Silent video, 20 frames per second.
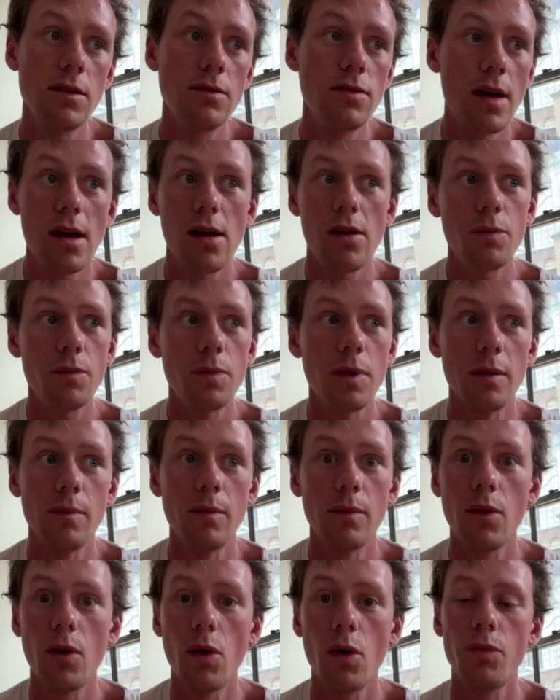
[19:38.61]
help
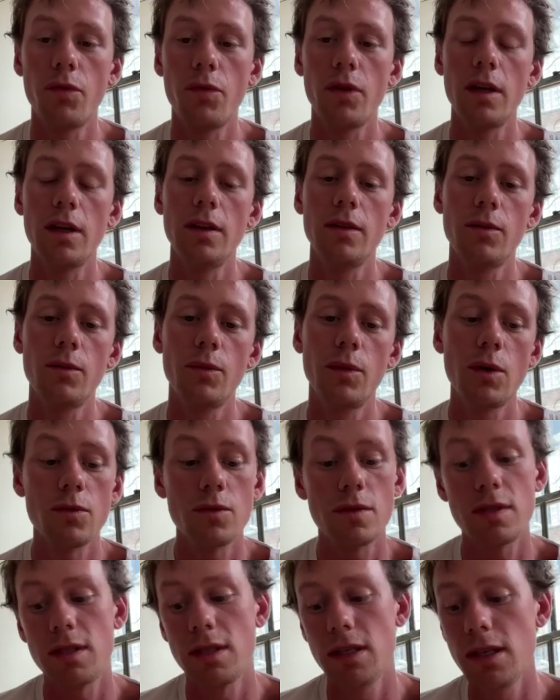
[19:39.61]
him. Hopefully, we don't
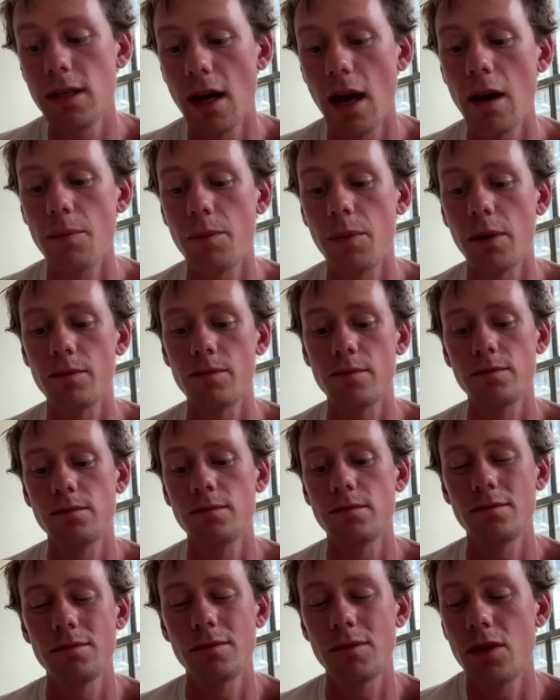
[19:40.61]
see that, but
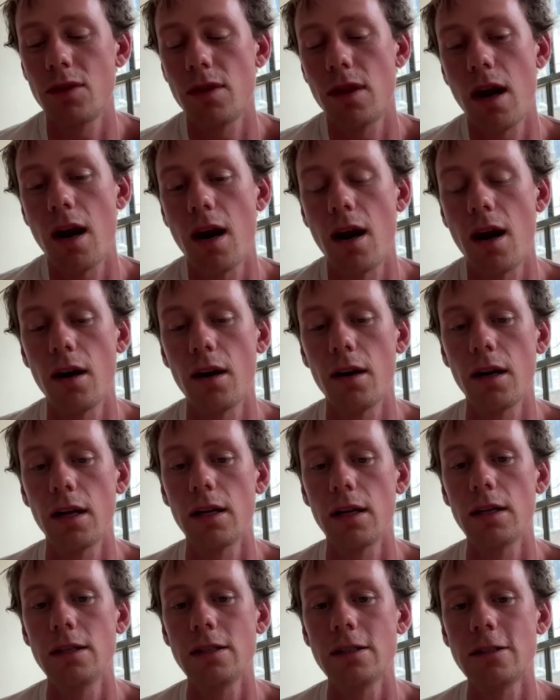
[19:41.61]
they're there
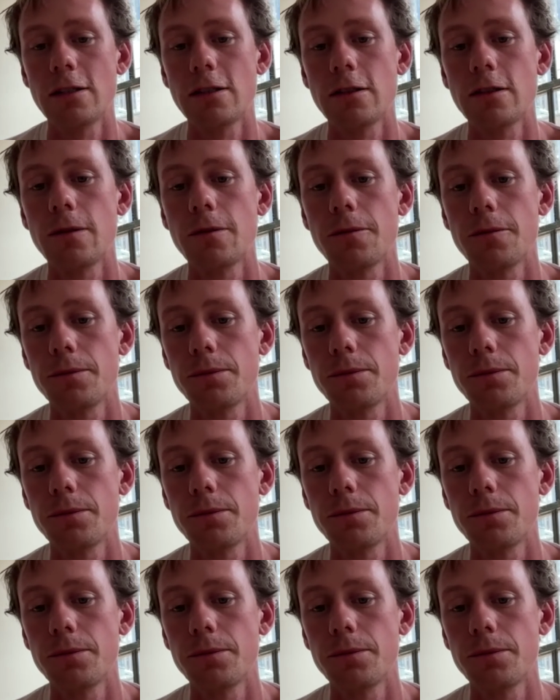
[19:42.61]
at least.